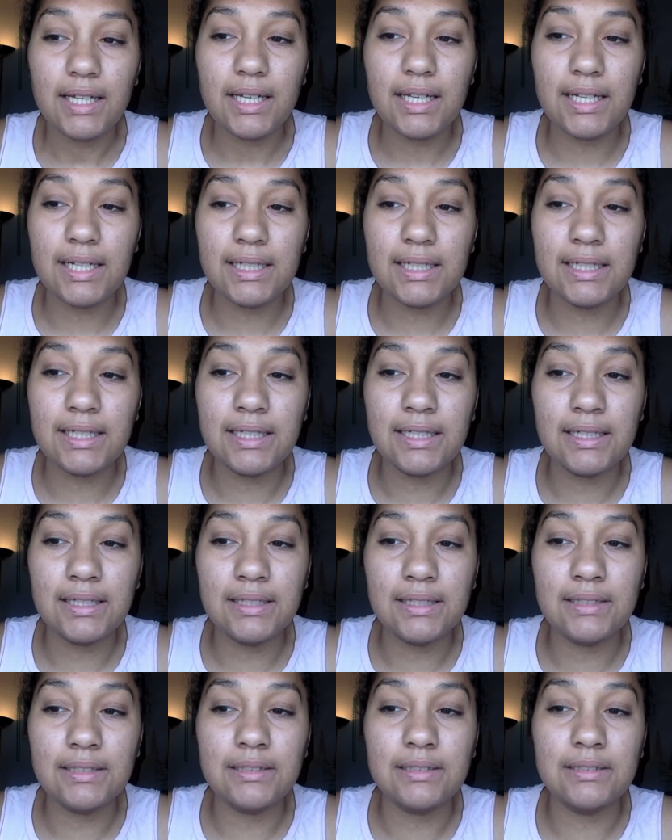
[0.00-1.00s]

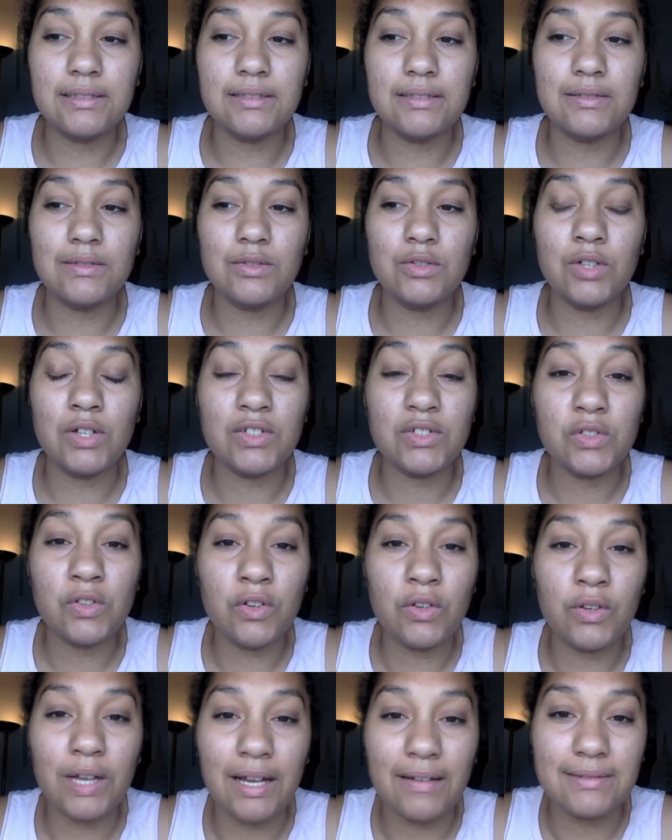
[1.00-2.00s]
And you
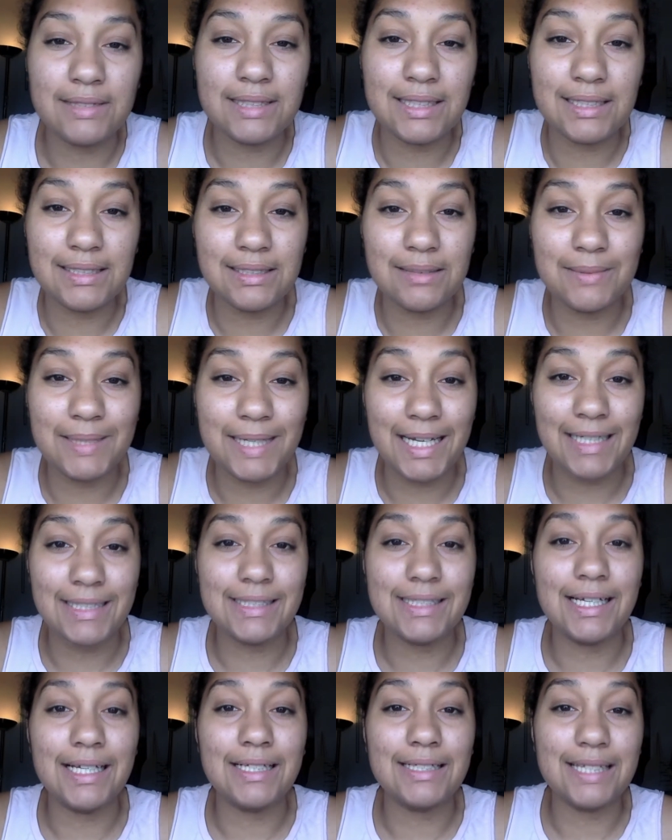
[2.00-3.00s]
also have to get some
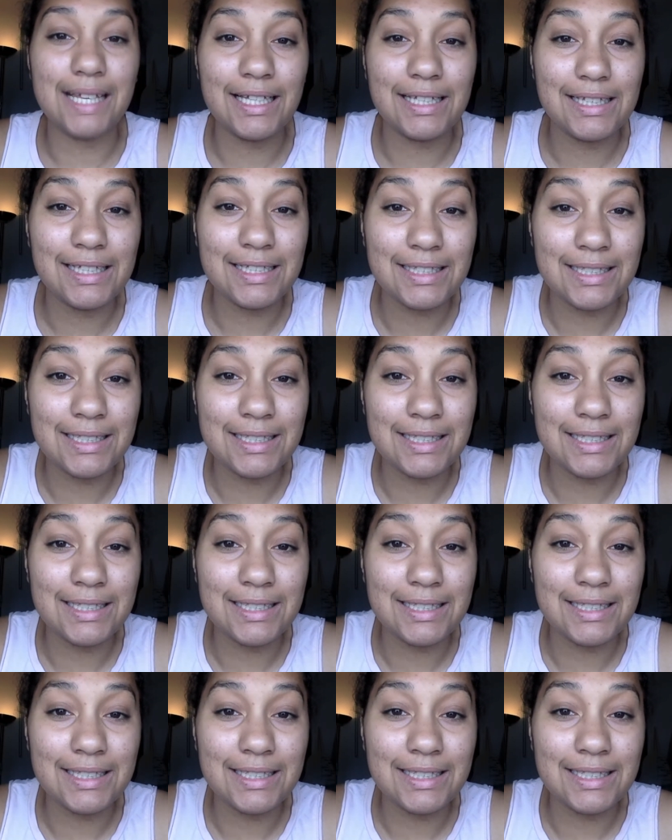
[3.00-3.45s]
context. Like, this